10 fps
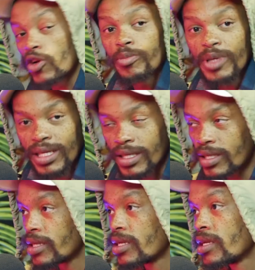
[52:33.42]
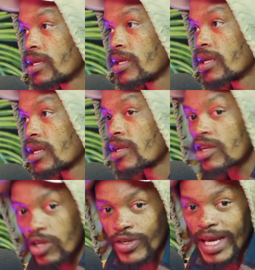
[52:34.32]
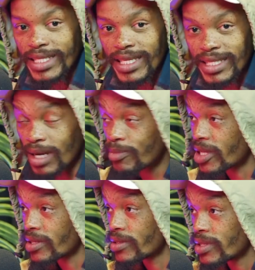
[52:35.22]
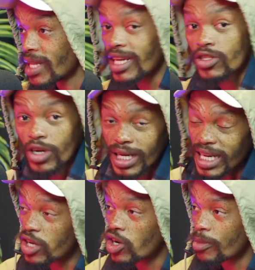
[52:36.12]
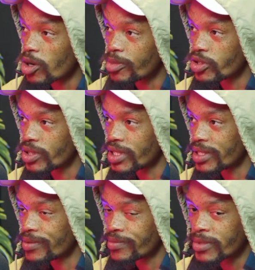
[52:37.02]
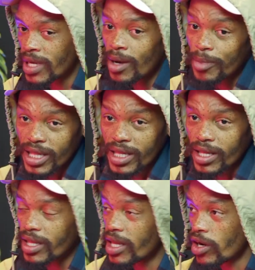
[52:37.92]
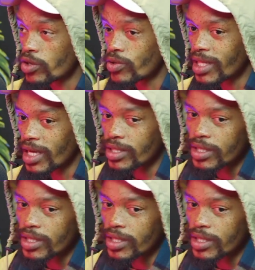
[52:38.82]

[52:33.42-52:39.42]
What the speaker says: be creating something that has got an economic opportunity, but they're not doing that.